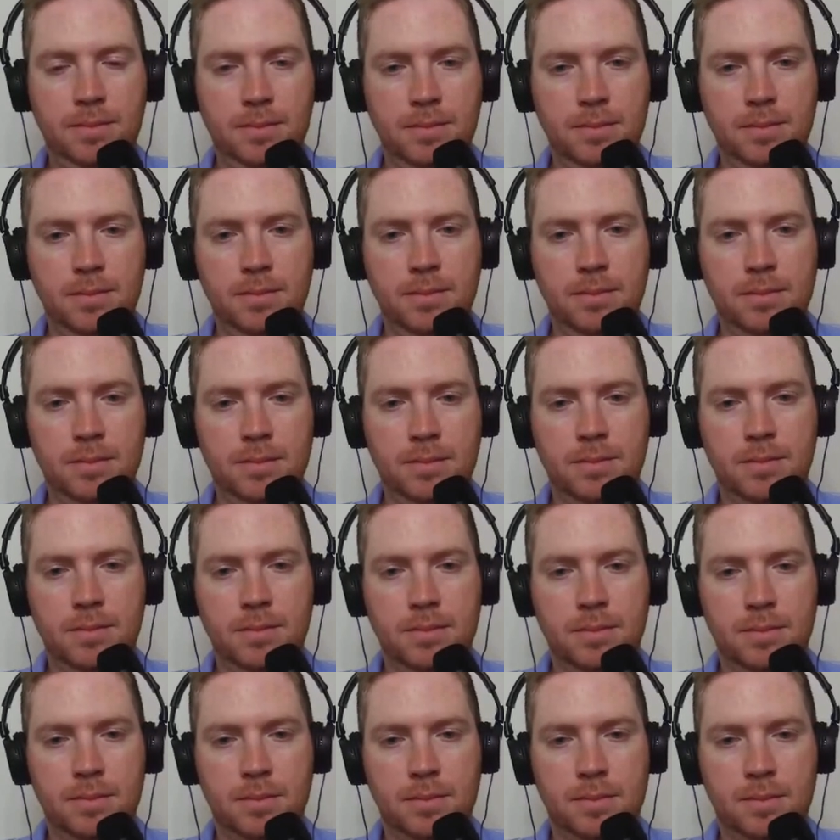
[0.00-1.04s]

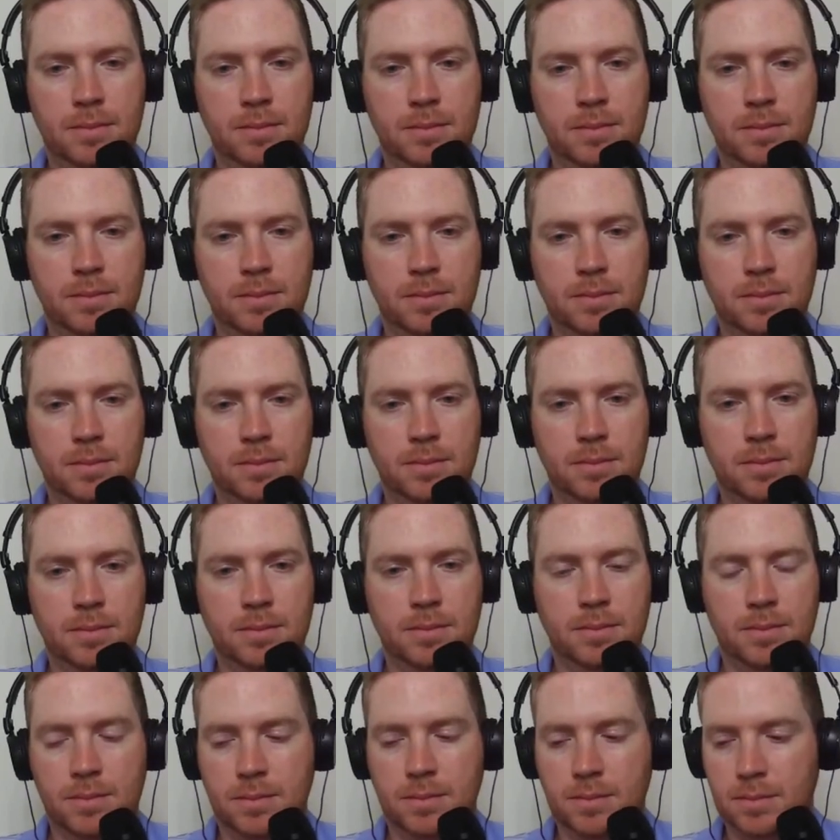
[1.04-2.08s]

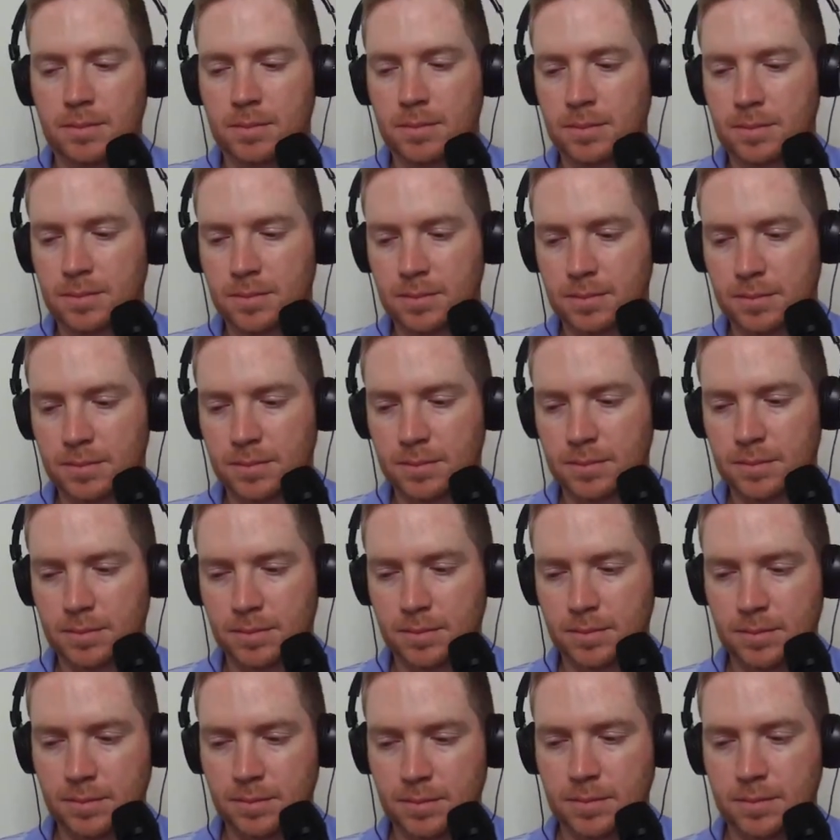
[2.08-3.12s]

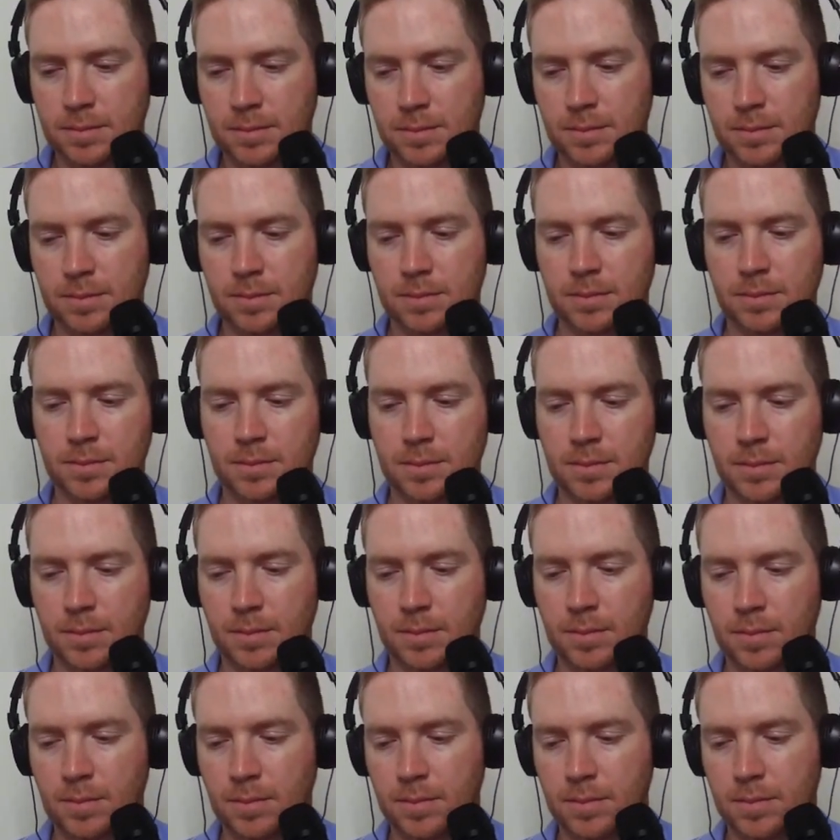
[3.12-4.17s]

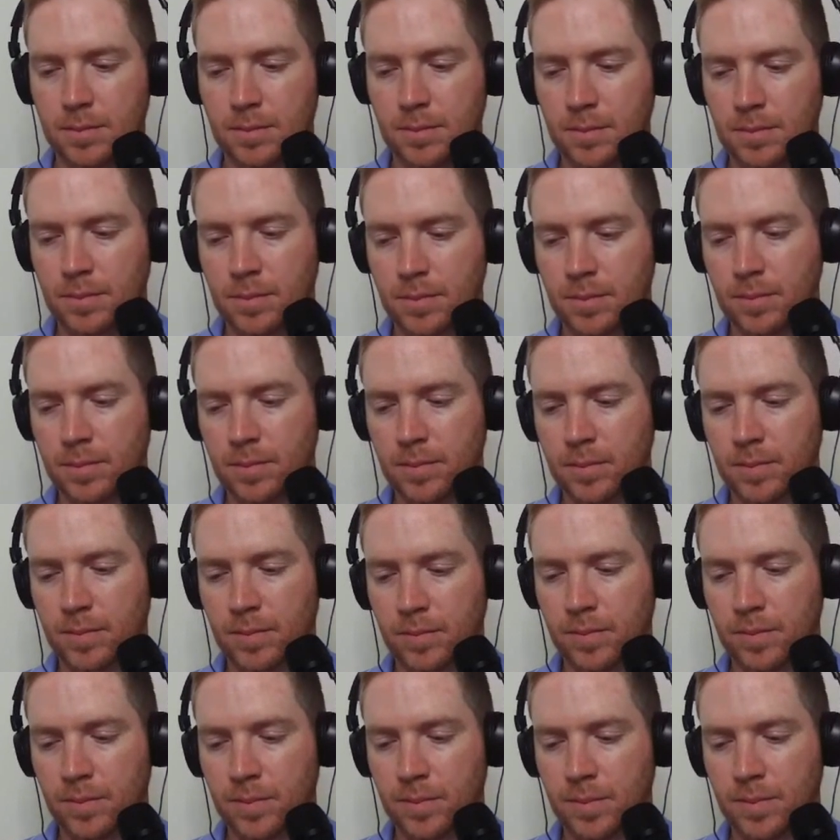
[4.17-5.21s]

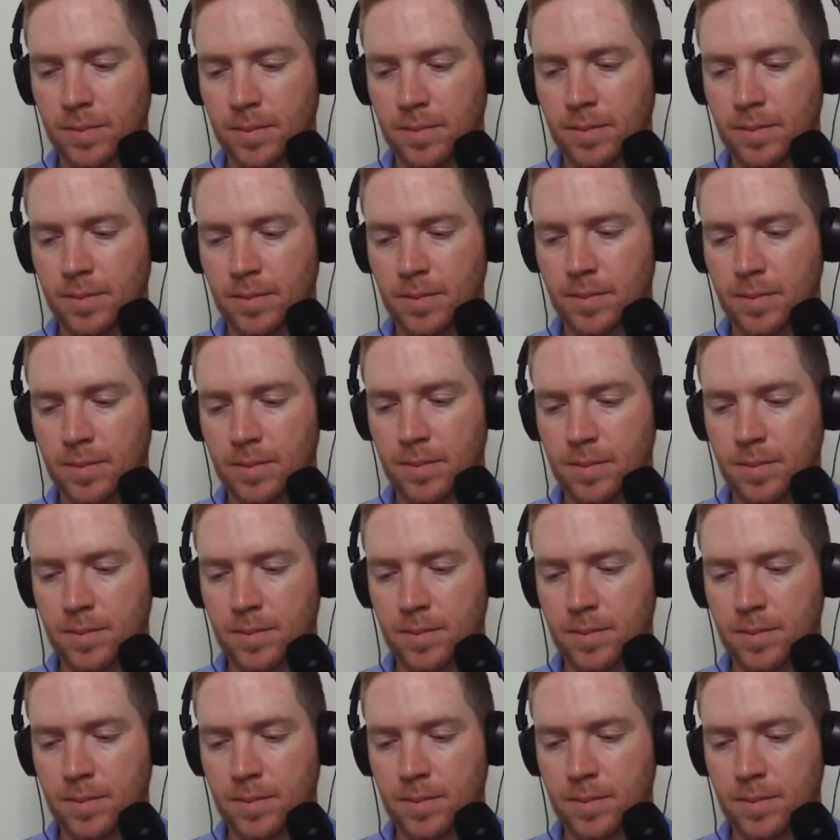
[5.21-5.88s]
This person isn't speaking.